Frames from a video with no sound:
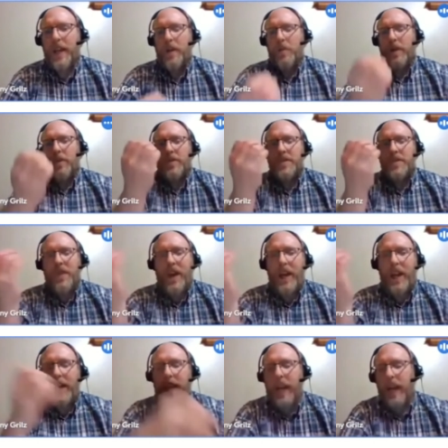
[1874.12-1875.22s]
with those
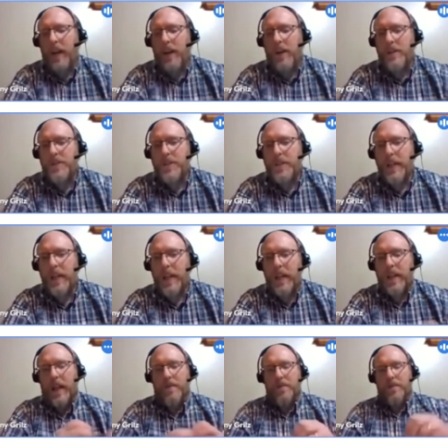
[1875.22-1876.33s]
fine hairs
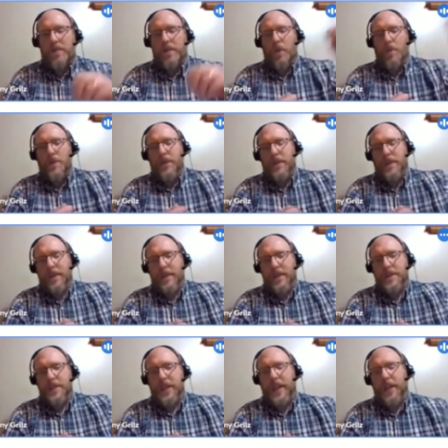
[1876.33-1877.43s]
that float the
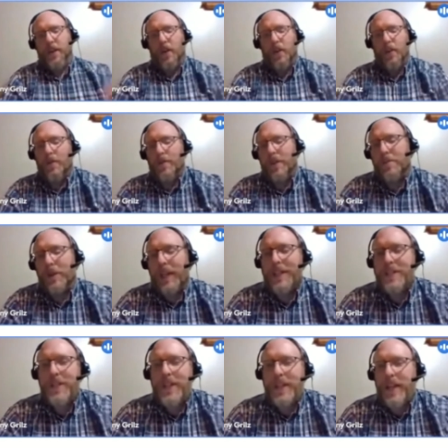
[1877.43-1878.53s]
seed all over the
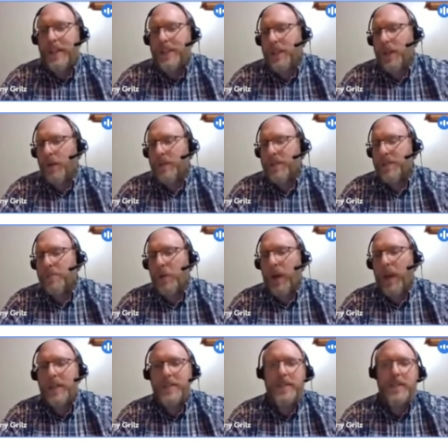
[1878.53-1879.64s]
place, and that's how it
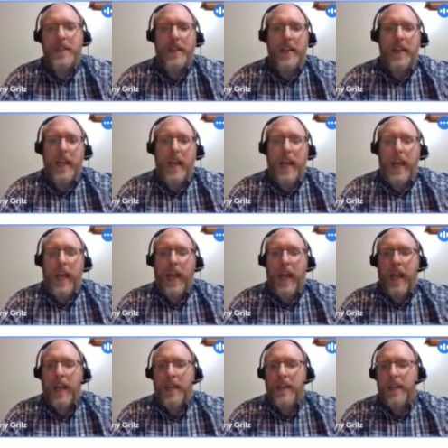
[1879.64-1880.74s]
spreads.
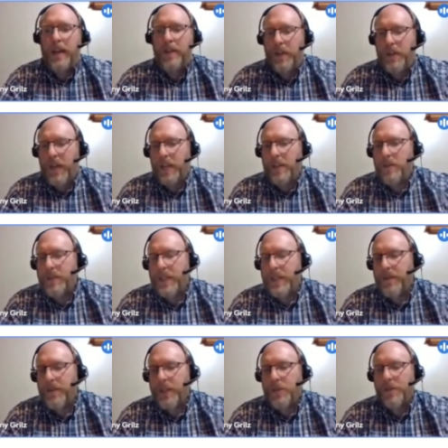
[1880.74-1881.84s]
And if you take those
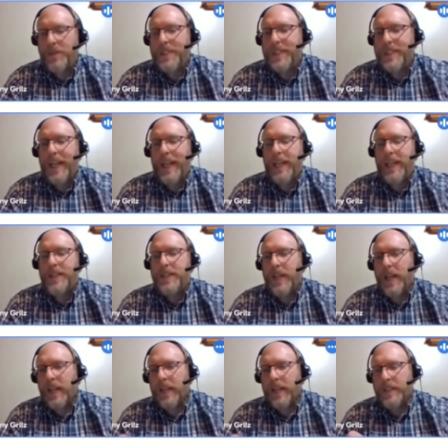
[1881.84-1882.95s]
individual
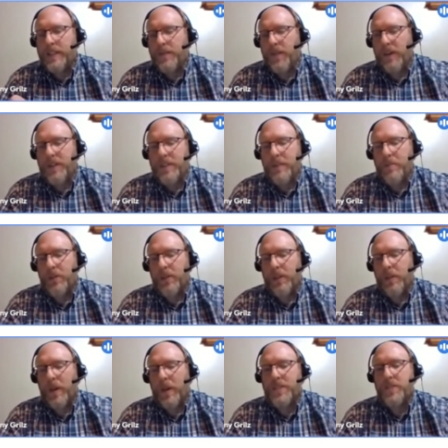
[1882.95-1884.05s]
seeds, it's very similar to
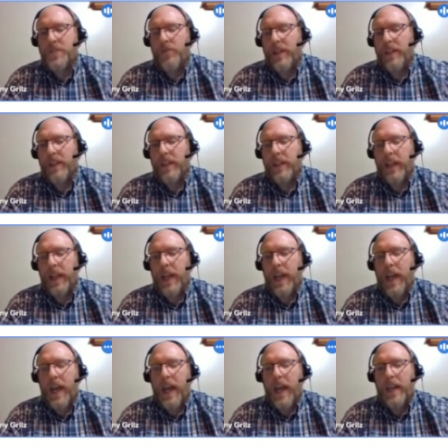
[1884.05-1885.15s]
the Western red lily
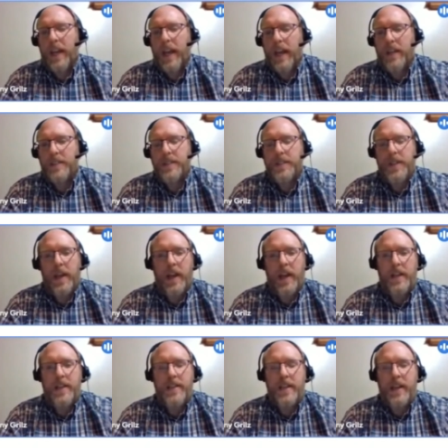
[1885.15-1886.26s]
and has
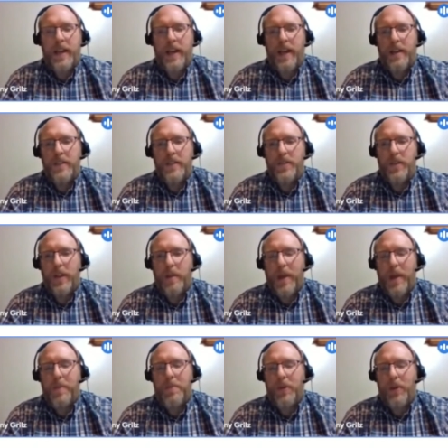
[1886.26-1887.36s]
that sort of that
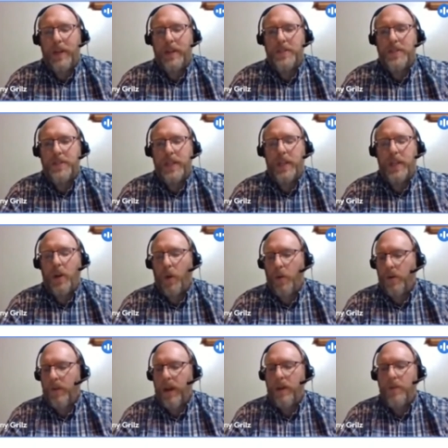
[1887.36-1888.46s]
papery seed coat
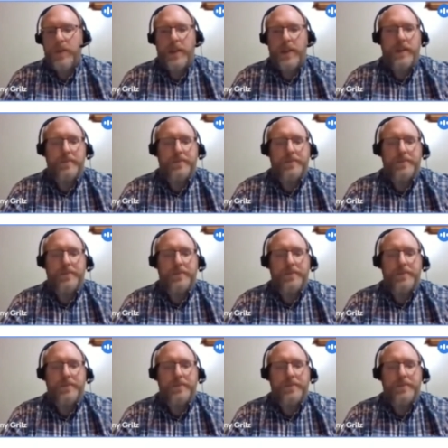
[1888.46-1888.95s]
around it.